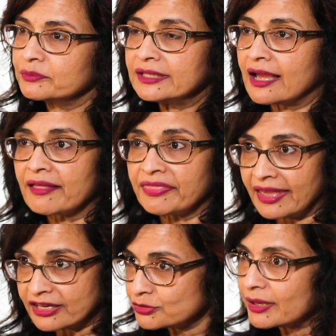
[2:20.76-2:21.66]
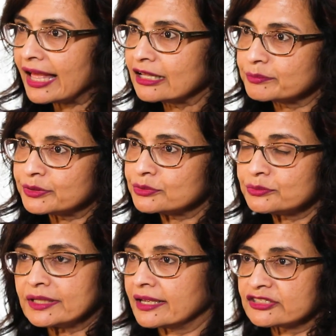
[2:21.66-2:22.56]
We are there to help you.
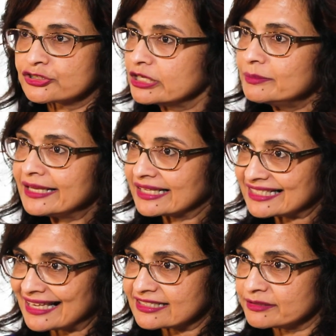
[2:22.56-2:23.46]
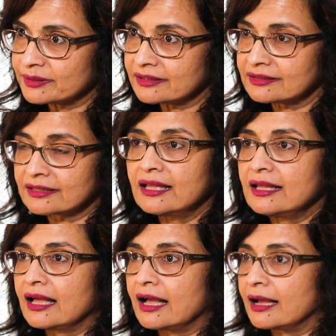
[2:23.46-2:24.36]
We are extremely accessible.
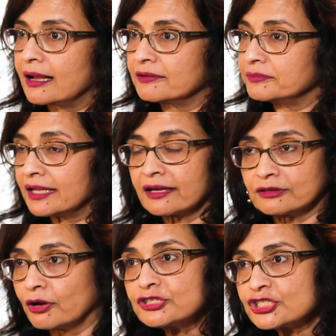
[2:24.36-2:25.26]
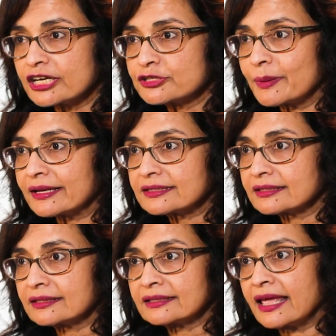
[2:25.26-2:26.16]
We are
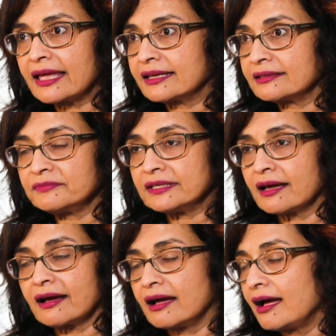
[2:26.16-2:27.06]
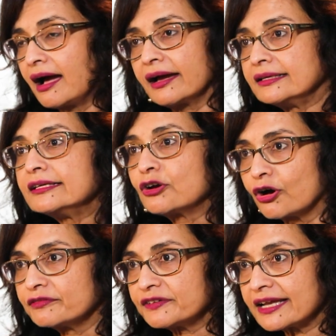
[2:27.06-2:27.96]
non-judgmental, and we are highly
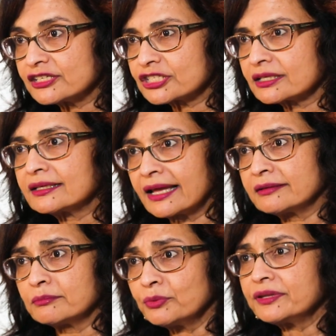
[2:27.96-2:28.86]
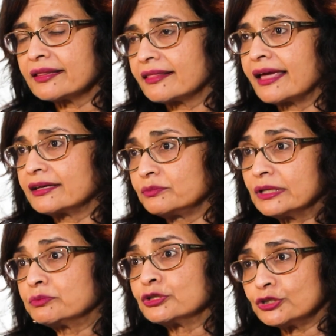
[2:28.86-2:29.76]
confidential, and more than that,
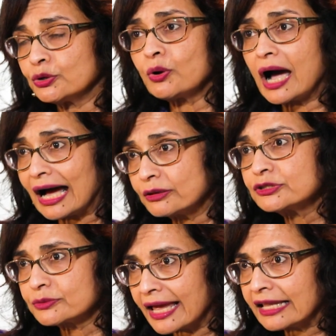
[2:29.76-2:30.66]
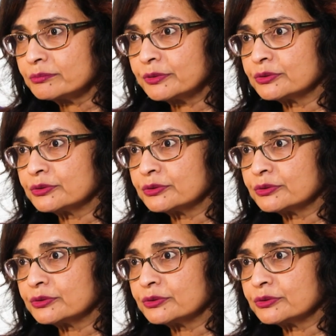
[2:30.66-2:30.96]
we would know how to help